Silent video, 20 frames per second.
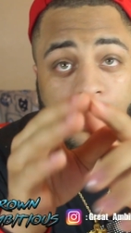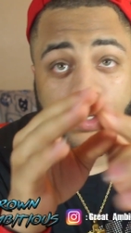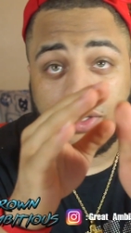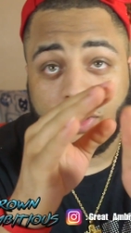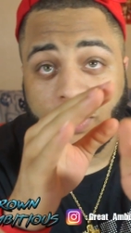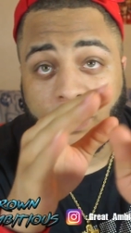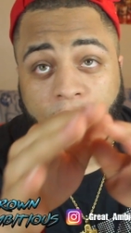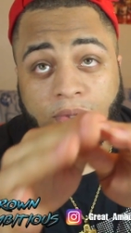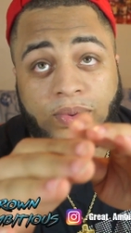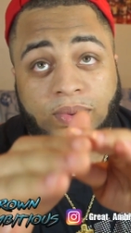don't
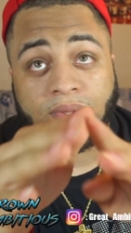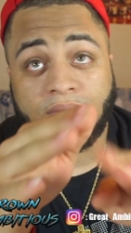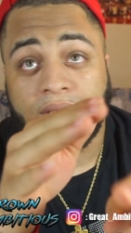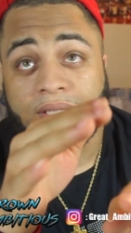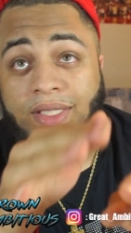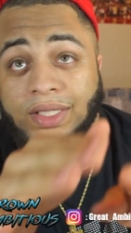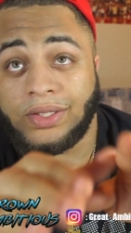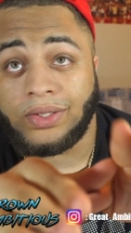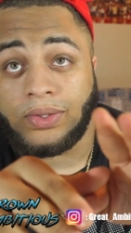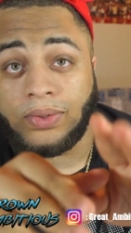know which one
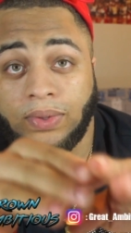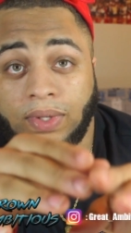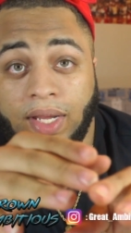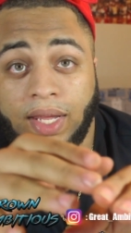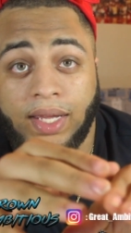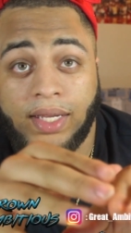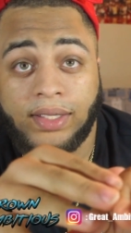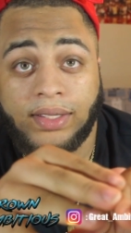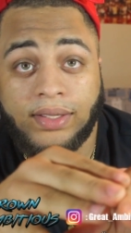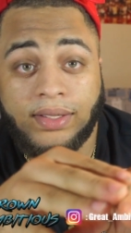I should do
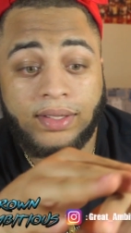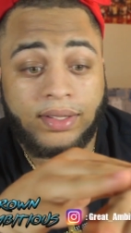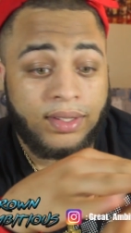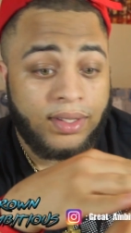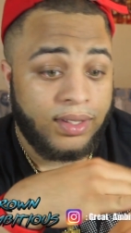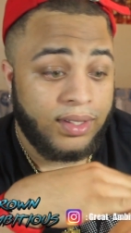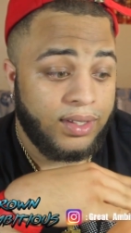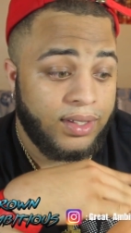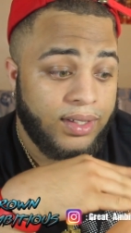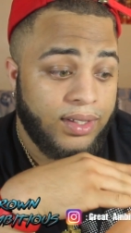next
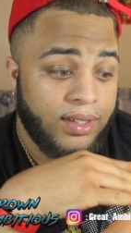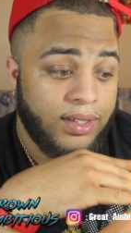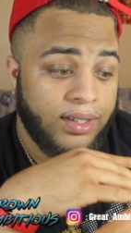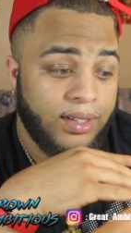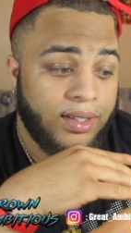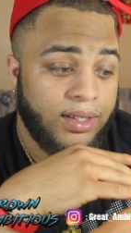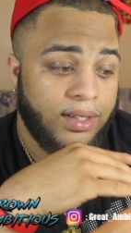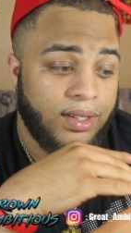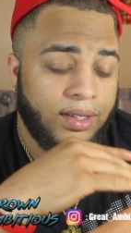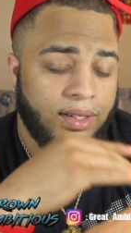
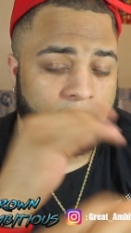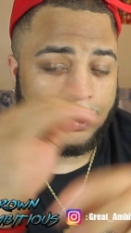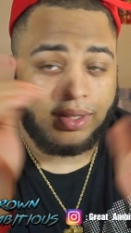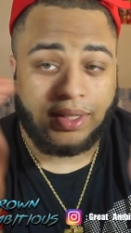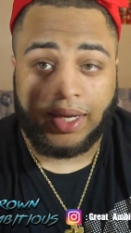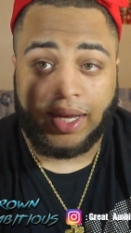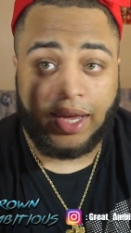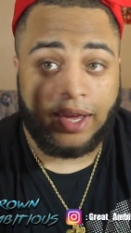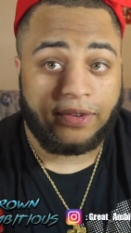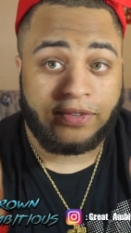because
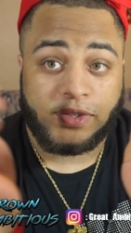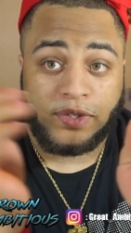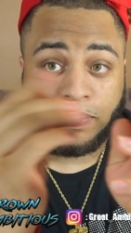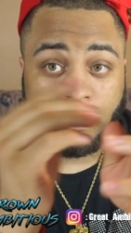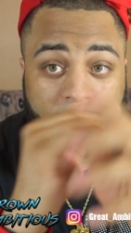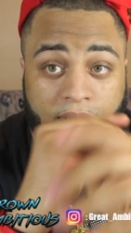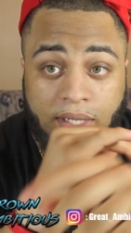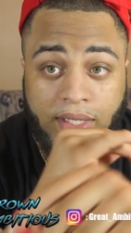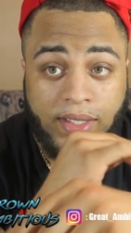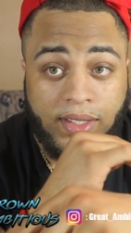uh, I have so
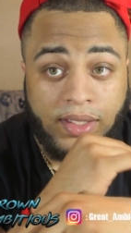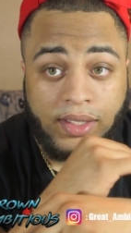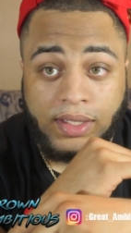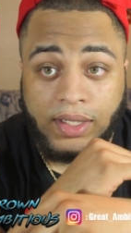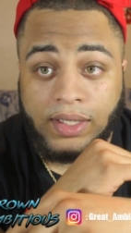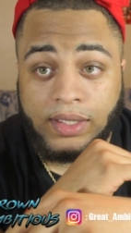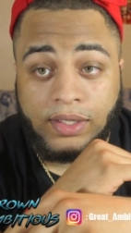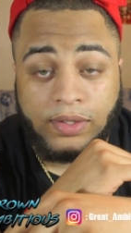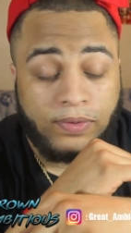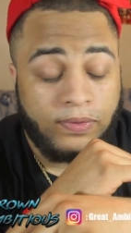many
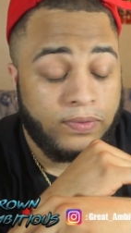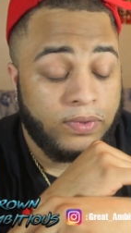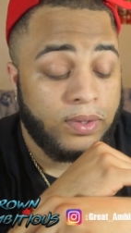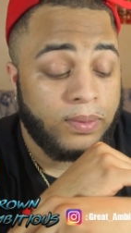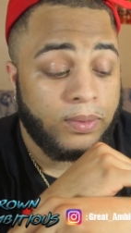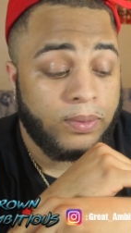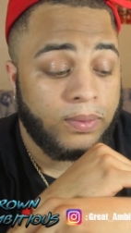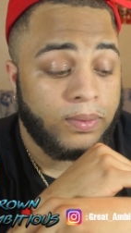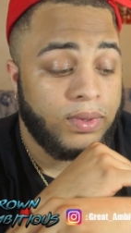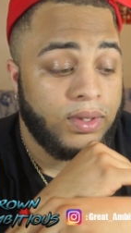suggested
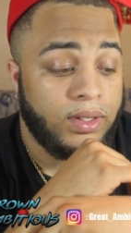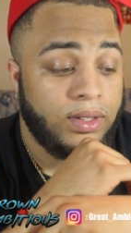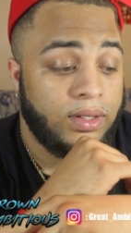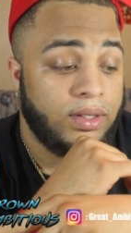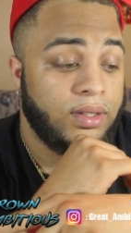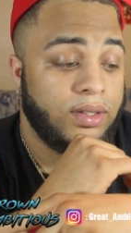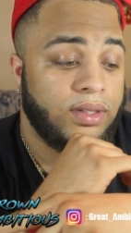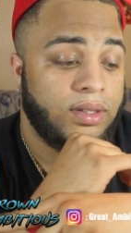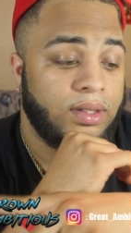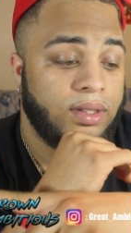from.
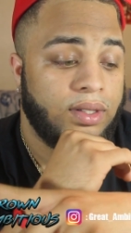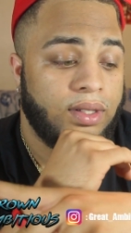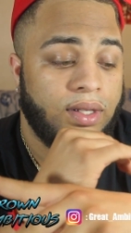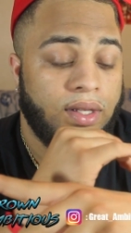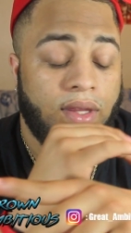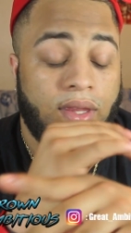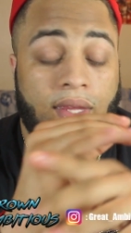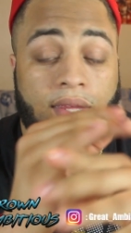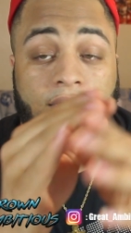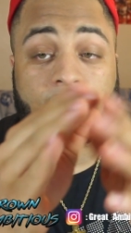Uh,
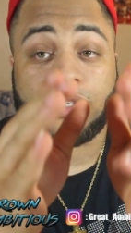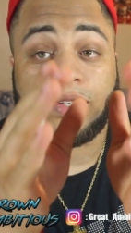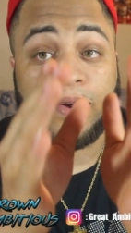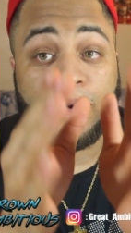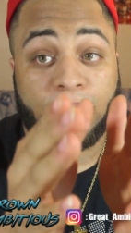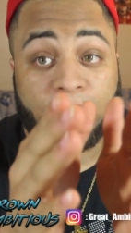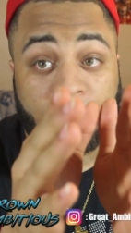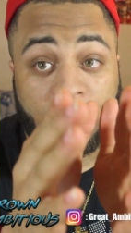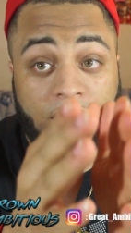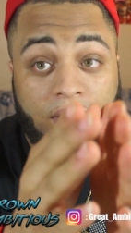and
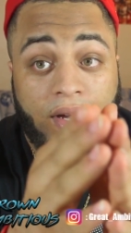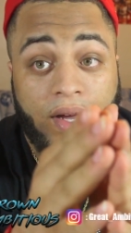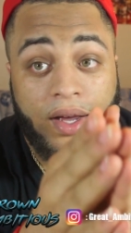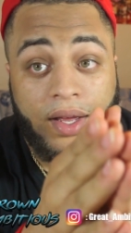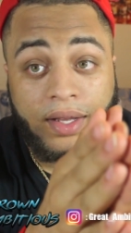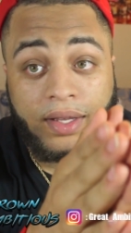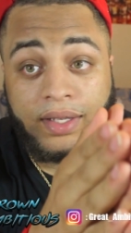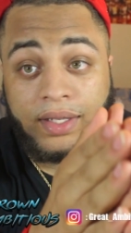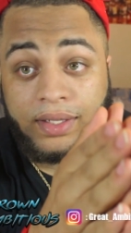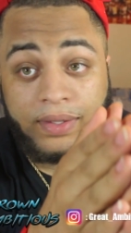so far,
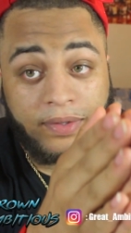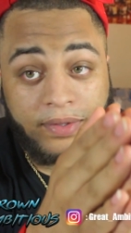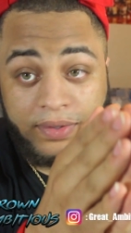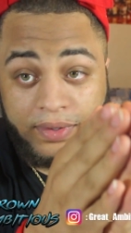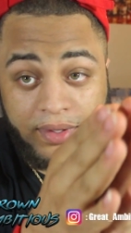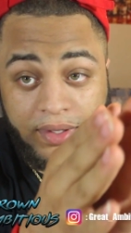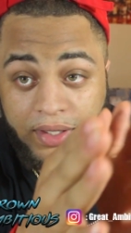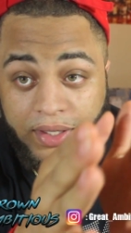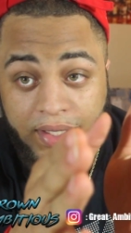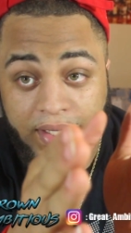all of the
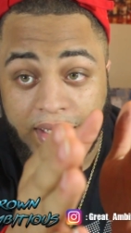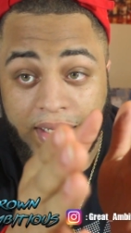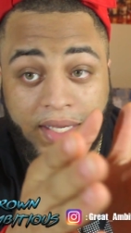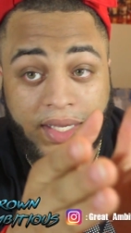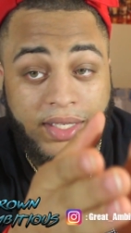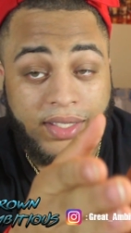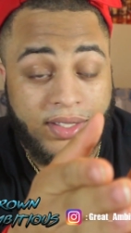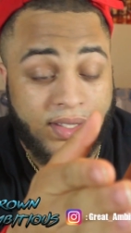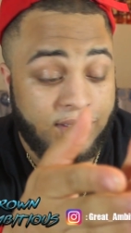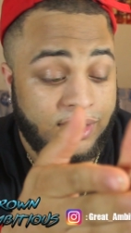little
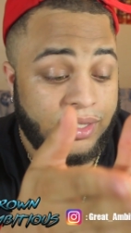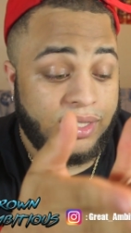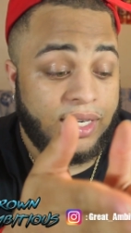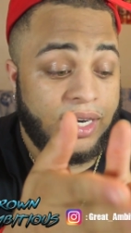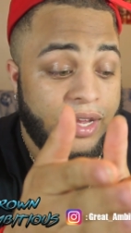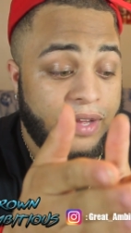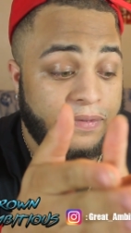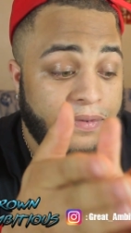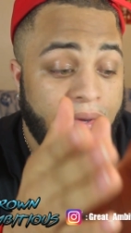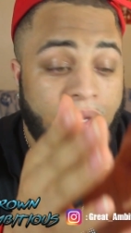Dicky songs
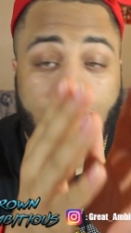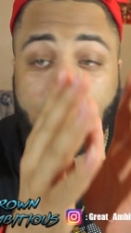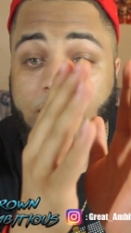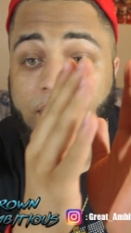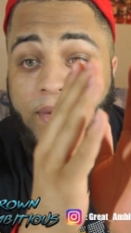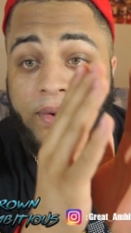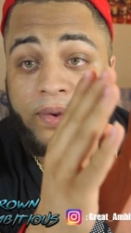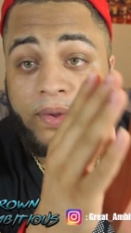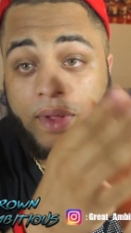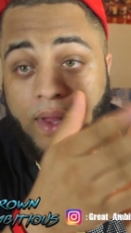that I've
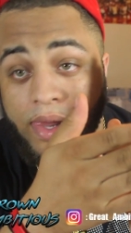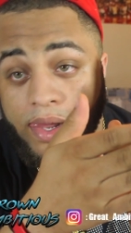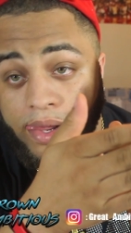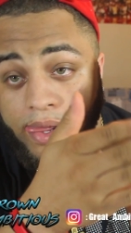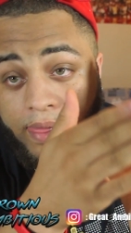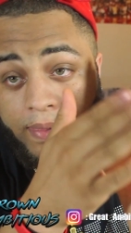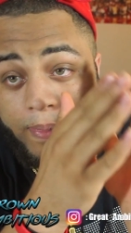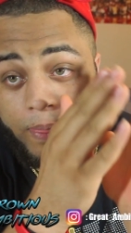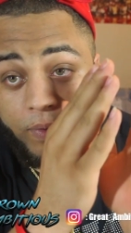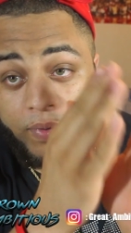
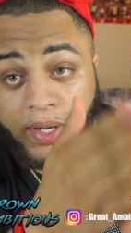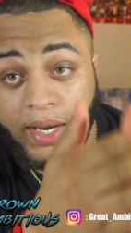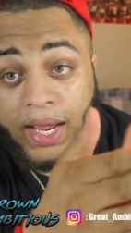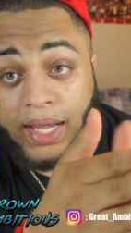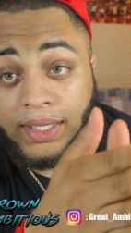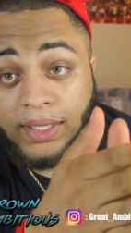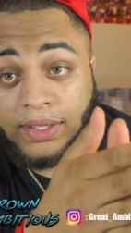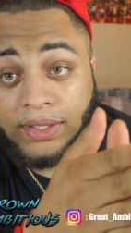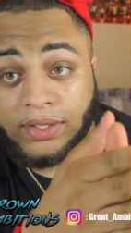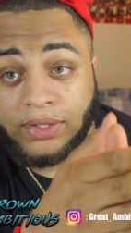um,
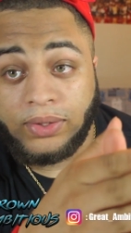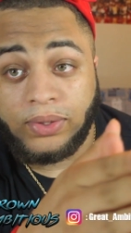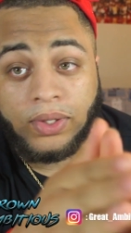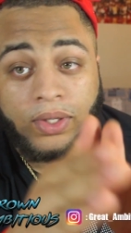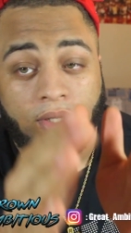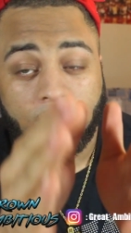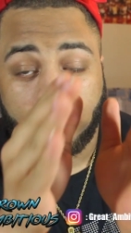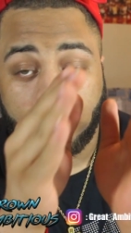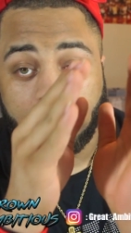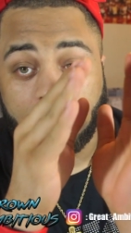reacted to
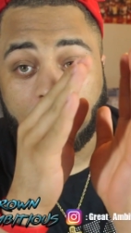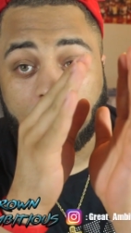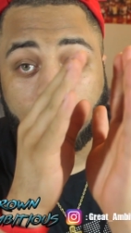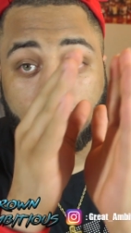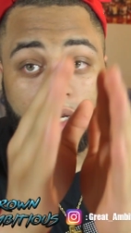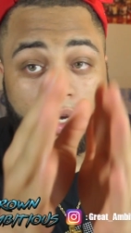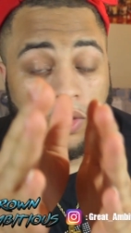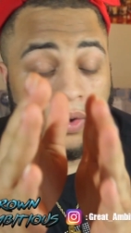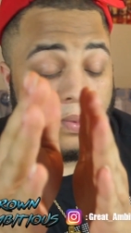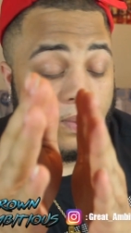are
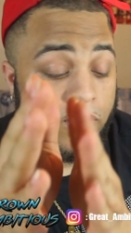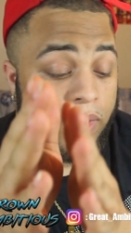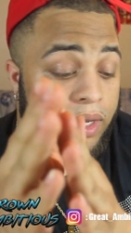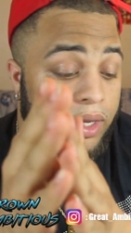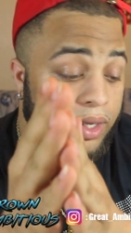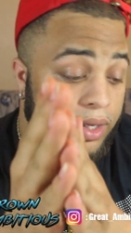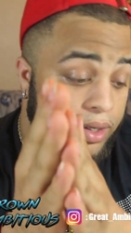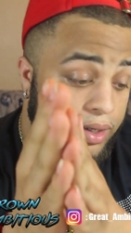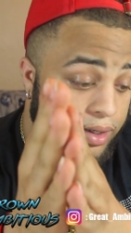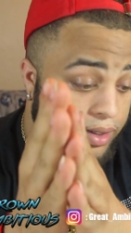dope.
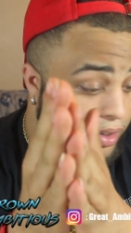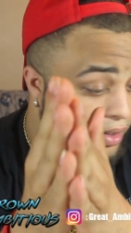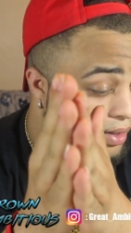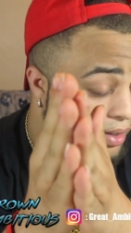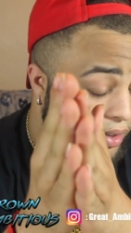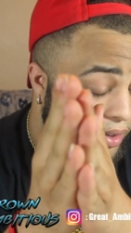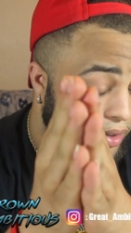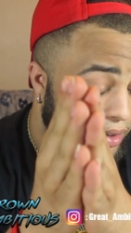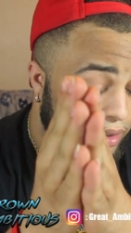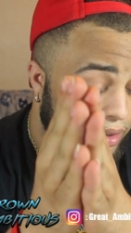
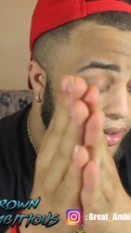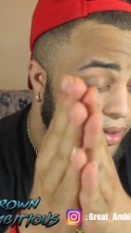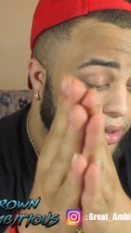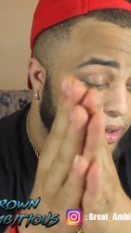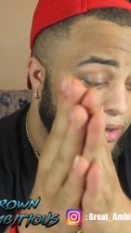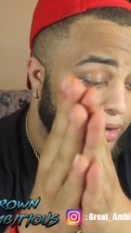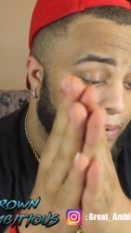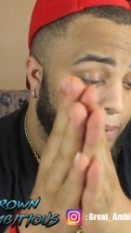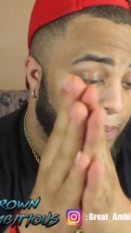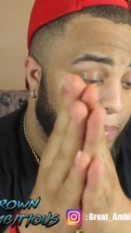
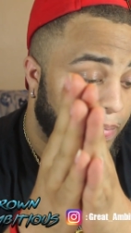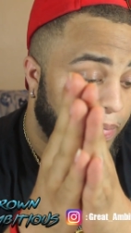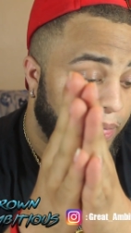Uh,